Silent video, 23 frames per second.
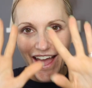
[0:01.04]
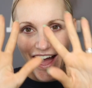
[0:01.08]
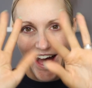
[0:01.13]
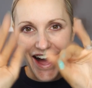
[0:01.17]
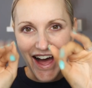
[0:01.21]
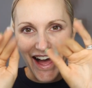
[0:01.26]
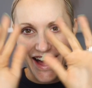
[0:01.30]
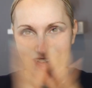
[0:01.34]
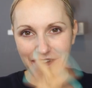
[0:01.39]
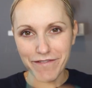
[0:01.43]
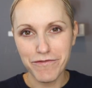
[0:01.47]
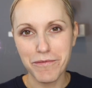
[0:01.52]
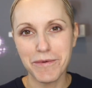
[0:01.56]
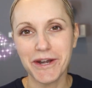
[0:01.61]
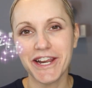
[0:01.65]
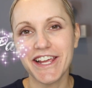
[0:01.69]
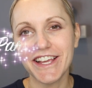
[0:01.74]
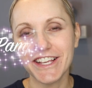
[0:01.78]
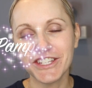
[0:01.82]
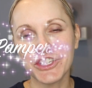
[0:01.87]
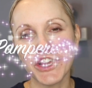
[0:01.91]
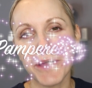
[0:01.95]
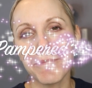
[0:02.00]
Hi
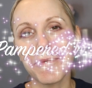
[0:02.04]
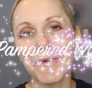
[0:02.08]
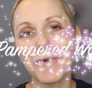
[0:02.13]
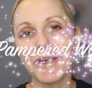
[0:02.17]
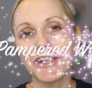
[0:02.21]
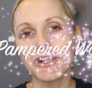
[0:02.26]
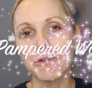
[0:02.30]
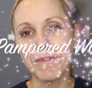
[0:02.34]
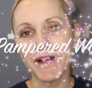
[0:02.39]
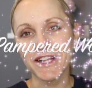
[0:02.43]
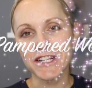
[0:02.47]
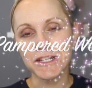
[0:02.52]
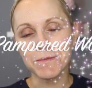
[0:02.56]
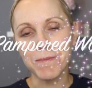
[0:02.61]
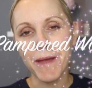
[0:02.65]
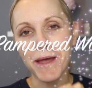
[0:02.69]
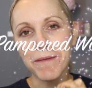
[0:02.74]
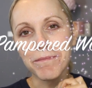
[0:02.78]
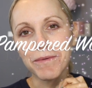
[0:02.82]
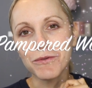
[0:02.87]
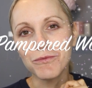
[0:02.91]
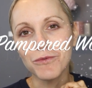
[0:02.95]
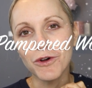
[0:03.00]
everybody, it's Gemma, welcome back to
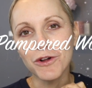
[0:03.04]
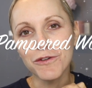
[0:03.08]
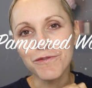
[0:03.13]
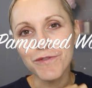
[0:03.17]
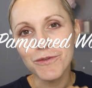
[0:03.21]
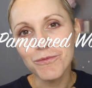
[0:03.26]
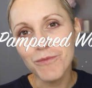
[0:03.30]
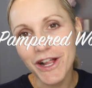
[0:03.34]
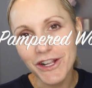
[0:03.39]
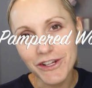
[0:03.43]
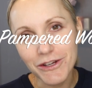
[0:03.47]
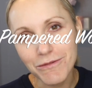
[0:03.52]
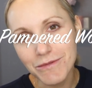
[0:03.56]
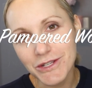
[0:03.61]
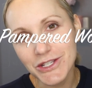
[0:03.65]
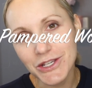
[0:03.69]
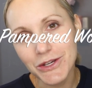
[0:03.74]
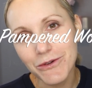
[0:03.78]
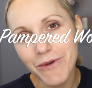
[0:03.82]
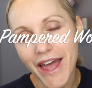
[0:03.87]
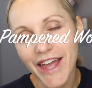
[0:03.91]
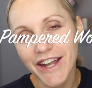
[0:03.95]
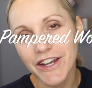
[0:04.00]
Pampered Wolf and welcome
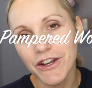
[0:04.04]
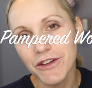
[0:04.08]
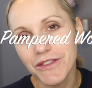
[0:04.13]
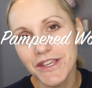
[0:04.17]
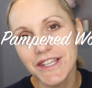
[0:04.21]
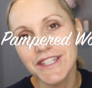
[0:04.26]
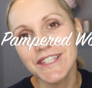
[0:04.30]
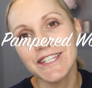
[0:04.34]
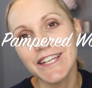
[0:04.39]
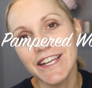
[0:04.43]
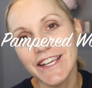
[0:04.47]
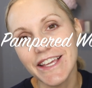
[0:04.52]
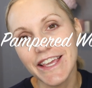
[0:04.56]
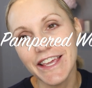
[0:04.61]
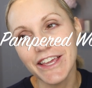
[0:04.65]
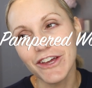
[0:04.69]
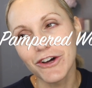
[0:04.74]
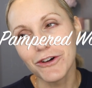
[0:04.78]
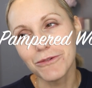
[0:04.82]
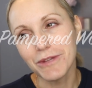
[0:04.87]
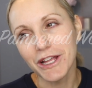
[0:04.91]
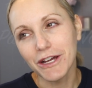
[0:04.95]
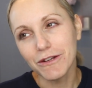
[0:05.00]
to another sneaky
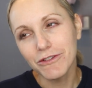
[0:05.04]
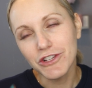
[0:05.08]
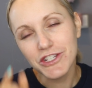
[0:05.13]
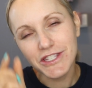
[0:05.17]
upload.